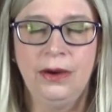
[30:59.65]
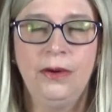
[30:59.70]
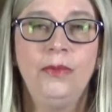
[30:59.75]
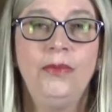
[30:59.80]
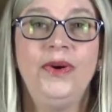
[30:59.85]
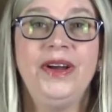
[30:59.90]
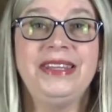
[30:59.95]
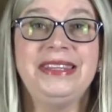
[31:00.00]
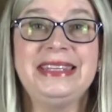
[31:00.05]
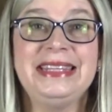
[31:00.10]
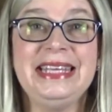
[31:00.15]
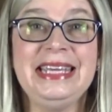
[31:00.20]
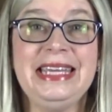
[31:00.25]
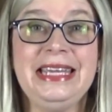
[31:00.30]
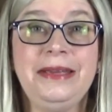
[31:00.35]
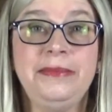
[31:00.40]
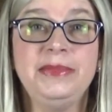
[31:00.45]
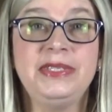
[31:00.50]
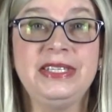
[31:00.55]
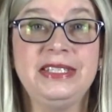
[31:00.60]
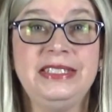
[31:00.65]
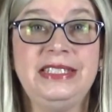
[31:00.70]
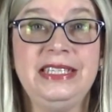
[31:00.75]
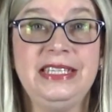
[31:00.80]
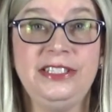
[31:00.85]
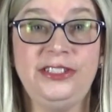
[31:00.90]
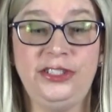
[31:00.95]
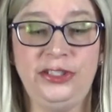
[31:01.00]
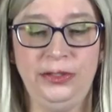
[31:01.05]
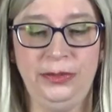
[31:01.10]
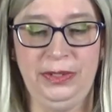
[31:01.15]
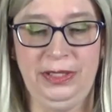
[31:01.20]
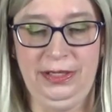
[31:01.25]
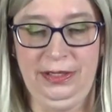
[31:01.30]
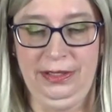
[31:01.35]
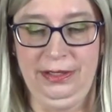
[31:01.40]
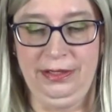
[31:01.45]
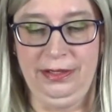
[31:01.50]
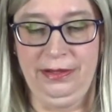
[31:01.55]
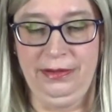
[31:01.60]
What themes did you
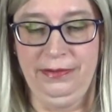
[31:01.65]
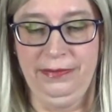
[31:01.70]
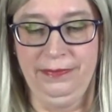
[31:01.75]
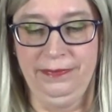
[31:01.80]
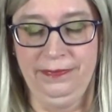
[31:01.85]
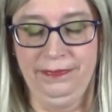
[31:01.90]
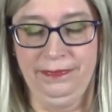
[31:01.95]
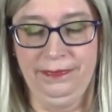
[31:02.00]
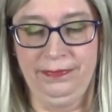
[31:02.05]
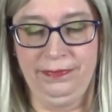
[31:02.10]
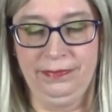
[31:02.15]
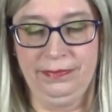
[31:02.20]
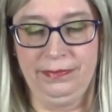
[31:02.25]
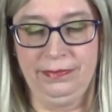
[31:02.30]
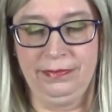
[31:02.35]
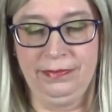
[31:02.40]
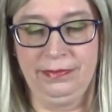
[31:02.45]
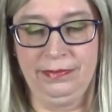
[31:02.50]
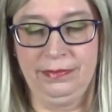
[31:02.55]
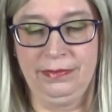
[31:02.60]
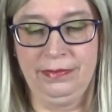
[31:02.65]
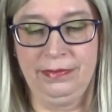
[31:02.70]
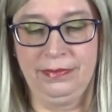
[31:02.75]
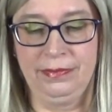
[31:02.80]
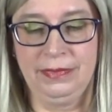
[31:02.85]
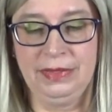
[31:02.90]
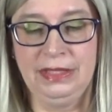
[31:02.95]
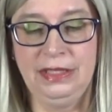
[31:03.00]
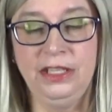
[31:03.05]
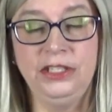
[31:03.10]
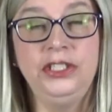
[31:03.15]
hear? Did